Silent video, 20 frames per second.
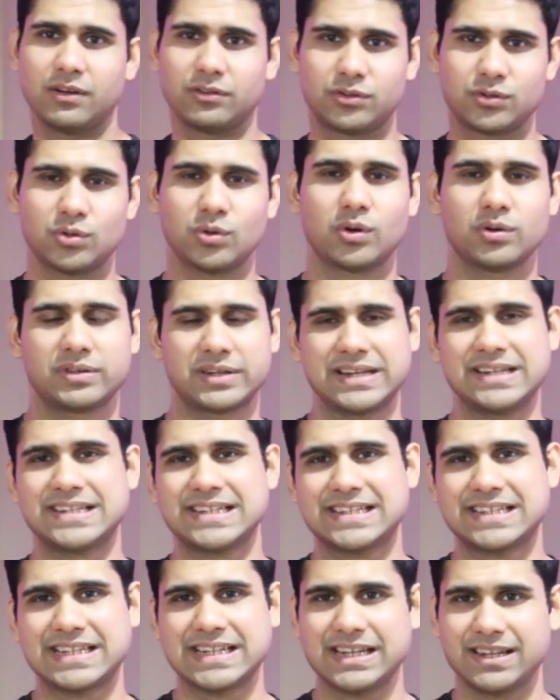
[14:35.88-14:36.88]
throughout
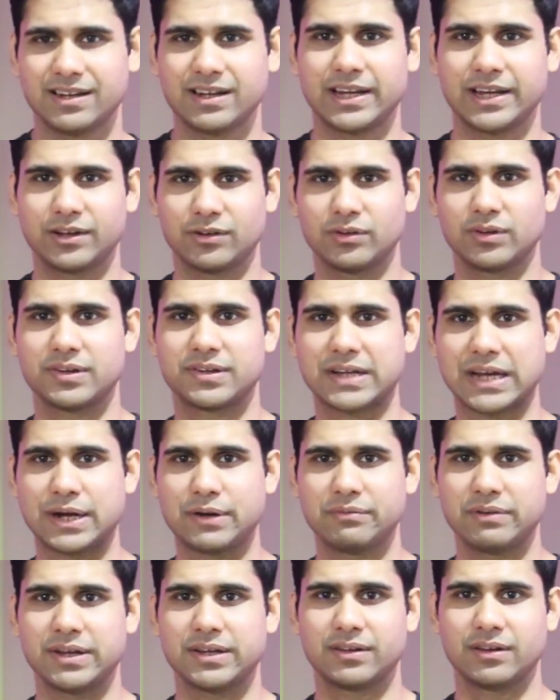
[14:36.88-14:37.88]
360, the
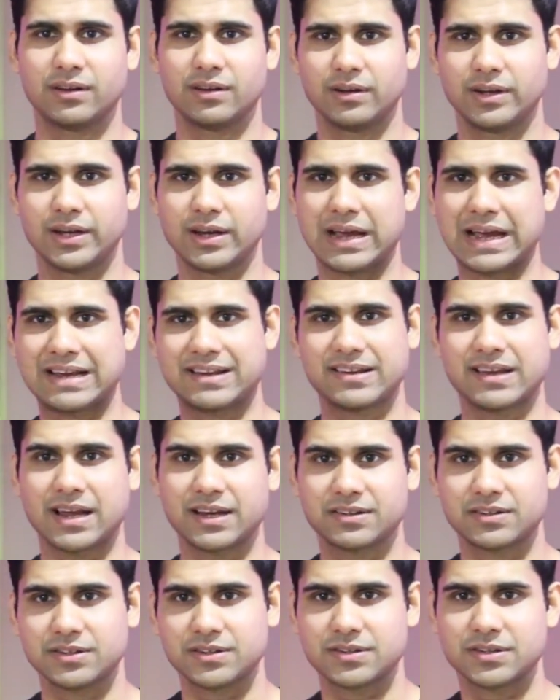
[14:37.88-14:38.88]
sideways in a
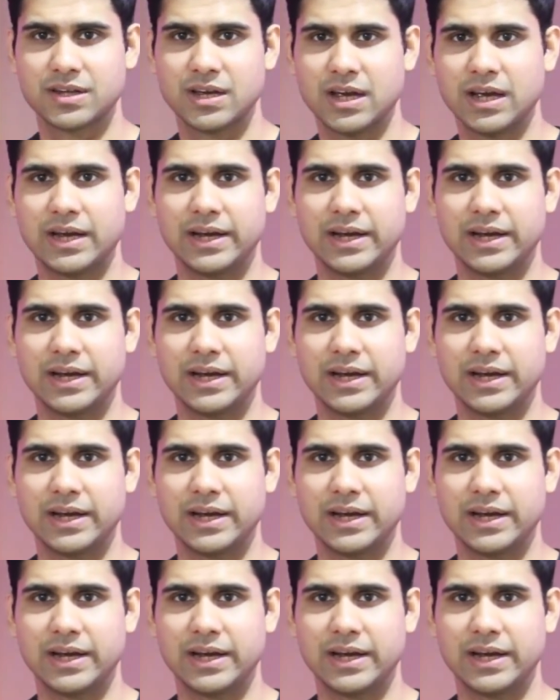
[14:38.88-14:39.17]
x-axis.